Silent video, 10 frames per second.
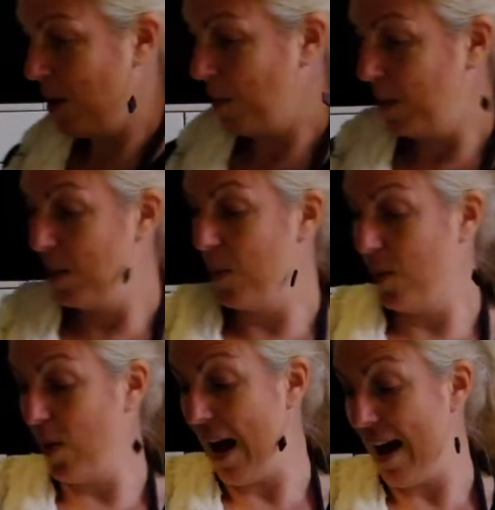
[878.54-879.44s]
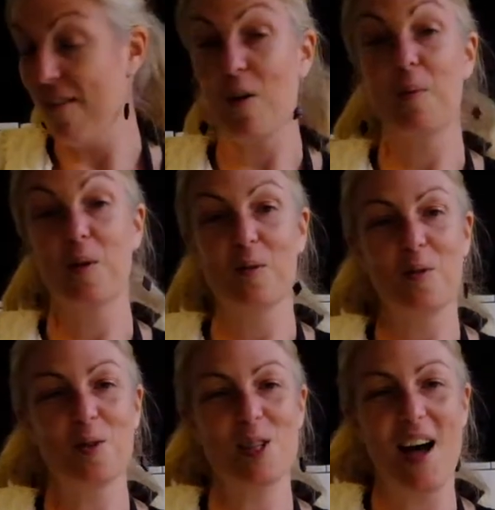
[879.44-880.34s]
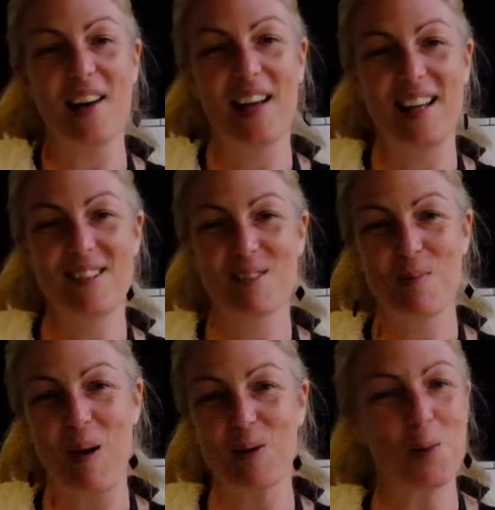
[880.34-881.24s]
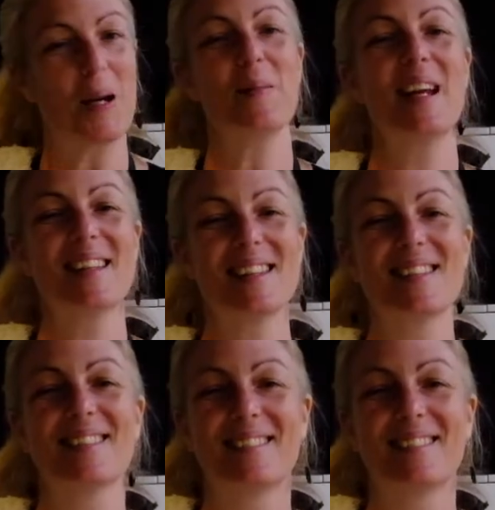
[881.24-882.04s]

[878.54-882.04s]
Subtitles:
We will have a beautiful frittata in just about 20 minutes.